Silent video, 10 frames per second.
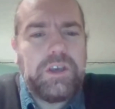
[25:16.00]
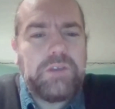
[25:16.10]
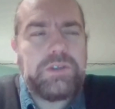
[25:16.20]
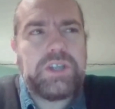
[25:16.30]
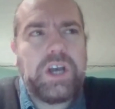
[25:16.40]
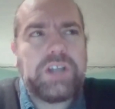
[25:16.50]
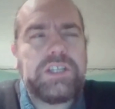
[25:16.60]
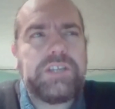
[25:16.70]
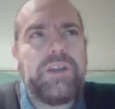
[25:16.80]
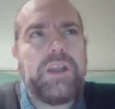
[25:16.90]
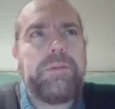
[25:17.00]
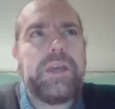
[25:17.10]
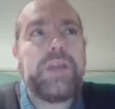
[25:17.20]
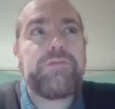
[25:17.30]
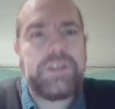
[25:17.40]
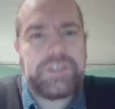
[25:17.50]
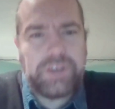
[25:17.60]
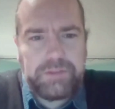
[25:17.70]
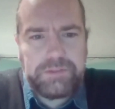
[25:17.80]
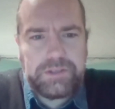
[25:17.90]
We started developing it 3
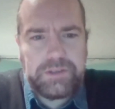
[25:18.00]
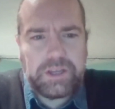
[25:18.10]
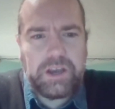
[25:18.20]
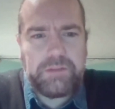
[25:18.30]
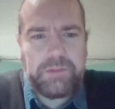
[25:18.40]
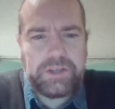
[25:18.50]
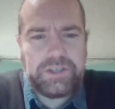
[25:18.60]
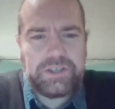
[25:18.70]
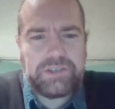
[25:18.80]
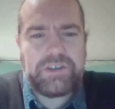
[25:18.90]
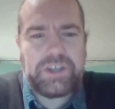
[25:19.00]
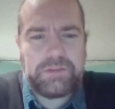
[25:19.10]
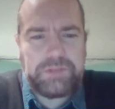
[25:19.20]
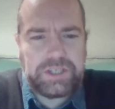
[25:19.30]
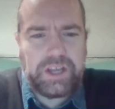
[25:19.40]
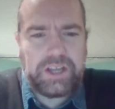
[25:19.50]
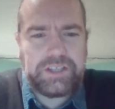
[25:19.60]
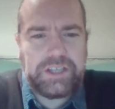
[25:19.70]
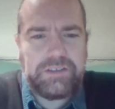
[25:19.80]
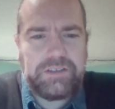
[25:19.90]
times at Codemasters. 3 times it
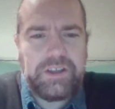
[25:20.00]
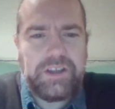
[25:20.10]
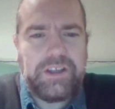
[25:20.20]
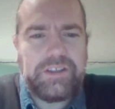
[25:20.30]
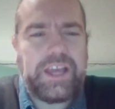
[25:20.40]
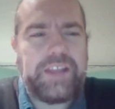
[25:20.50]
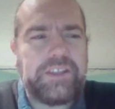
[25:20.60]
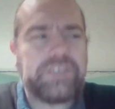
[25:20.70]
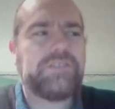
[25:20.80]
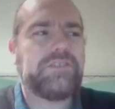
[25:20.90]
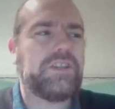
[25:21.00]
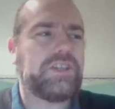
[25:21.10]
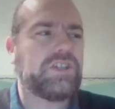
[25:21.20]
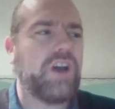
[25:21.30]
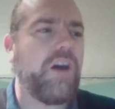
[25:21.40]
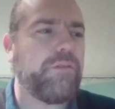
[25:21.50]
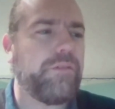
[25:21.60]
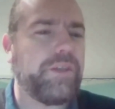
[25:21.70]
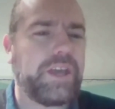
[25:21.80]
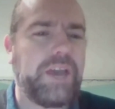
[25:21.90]
started, then the staff
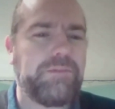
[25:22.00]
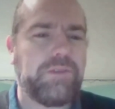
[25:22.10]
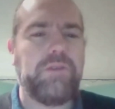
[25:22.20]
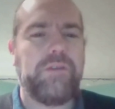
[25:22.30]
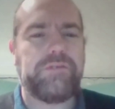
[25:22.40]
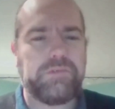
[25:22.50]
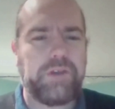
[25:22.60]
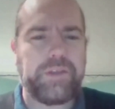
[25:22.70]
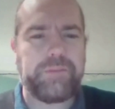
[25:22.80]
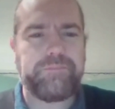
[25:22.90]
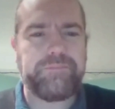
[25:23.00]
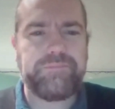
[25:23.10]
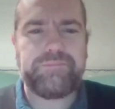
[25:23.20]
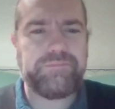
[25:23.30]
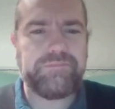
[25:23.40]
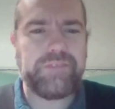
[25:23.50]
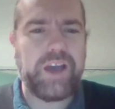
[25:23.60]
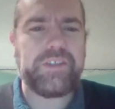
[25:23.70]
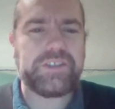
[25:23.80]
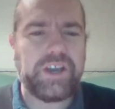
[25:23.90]
on the game got moved to other
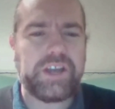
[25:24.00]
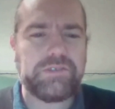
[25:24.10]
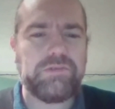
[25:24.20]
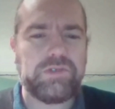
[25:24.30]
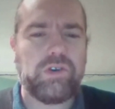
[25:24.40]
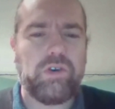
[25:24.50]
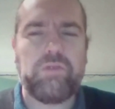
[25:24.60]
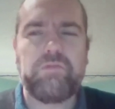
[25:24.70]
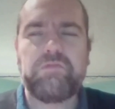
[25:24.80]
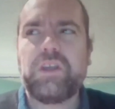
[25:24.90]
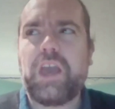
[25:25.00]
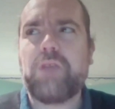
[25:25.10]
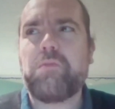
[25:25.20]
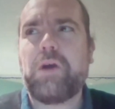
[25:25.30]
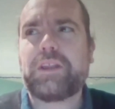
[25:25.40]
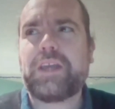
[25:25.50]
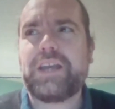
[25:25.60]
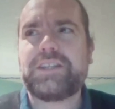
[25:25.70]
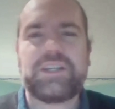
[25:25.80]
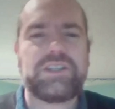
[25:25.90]
titles, or in one
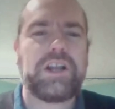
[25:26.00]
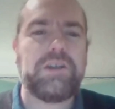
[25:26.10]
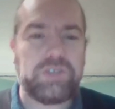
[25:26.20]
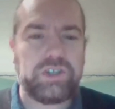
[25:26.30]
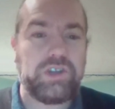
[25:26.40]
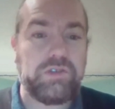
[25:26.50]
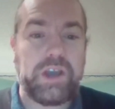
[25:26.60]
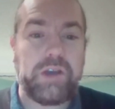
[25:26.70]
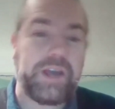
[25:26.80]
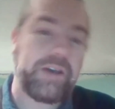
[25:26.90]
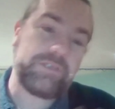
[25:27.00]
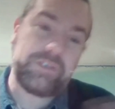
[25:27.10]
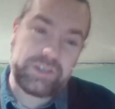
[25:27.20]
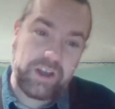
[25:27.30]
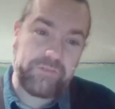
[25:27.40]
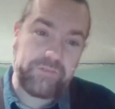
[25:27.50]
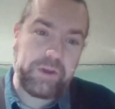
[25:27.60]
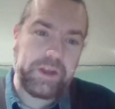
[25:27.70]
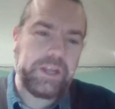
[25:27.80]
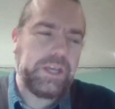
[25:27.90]
case they closed the studio down so the staff
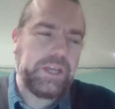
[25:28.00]
went,